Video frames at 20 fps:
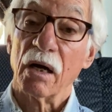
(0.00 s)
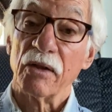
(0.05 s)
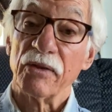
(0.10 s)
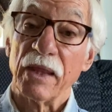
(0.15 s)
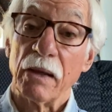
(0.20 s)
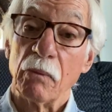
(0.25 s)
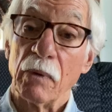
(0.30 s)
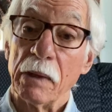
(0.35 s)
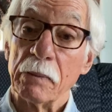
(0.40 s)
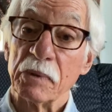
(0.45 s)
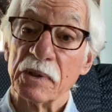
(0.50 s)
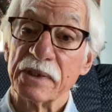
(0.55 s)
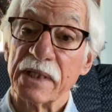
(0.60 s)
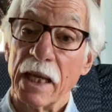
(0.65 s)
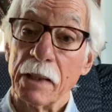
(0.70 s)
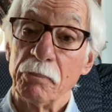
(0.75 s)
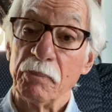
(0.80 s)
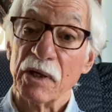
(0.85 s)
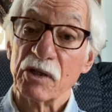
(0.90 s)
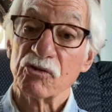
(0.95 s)
They were able to
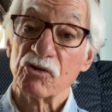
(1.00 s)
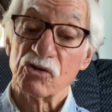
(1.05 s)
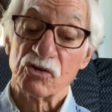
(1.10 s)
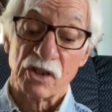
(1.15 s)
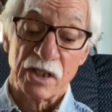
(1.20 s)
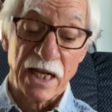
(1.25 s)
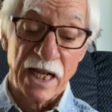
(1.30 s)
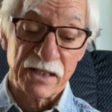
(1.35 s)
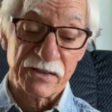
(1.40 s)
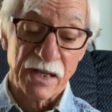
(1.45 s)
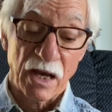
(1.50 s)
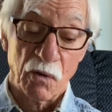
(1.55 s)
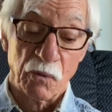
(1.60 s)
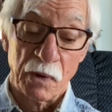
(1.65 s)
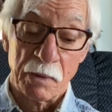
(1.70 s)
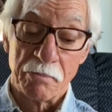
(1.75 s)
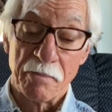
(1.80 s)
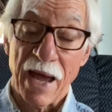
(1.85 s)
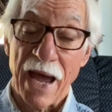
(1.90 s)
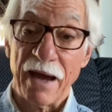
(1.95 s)
take pictures, and that's how we
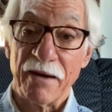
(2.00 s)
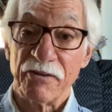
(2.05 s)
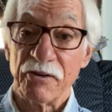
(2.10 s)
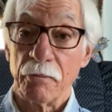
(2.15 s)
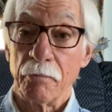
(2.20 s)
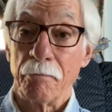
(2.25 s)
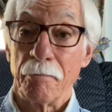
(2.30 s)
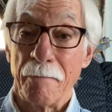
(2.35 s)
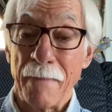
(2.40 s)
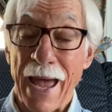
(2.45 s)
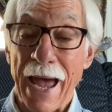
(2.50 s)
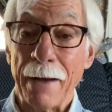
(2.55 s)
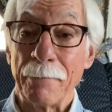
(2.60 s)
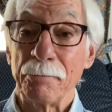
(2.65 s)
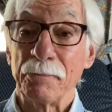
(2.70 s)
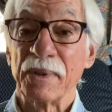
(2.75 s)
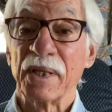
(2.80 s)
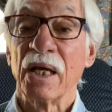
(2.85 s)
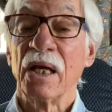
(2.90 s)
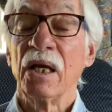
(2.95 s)

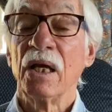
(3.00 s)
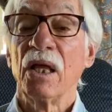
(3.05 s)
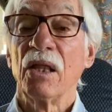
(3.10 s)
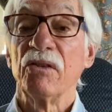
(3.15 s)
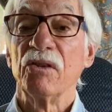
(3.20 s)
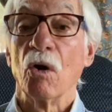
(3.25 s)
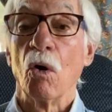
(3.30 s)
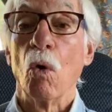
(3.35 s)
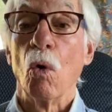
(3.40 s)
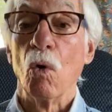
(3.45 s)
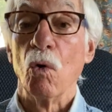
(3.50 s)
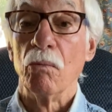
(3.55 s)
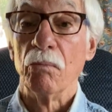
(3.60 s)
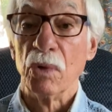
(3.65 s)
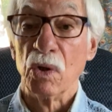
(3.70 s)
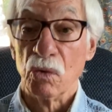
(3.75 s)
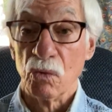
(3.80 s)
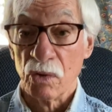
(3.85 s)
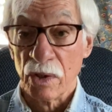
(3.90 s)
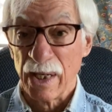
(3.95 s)
mapped the whole
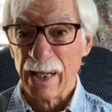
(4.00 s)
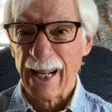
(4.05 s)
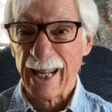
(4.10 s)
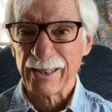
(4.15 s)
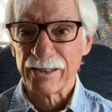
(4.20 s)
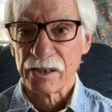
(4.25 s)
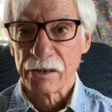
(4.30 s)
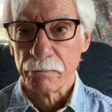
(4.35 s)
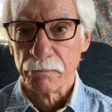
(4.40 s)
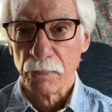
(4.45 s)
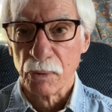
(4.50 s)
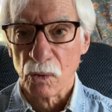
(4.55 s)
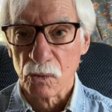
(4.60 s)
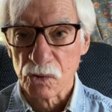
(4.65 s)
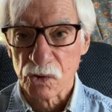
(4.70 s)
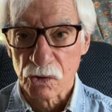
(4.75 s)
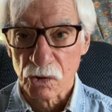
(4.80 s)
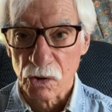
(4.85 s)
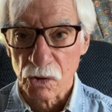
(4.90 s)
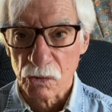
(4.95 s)
moon, and that's the
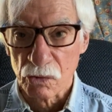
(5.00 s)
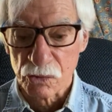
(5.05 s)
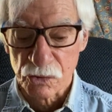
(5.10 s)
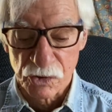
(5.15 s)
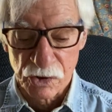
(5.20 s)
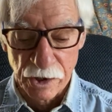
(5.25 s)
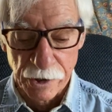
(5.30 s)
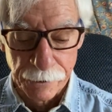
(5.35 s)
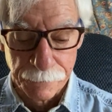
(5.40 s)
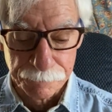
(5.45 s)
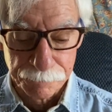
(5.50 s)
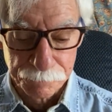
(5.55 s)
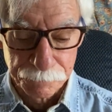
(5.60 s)
poster you'll see.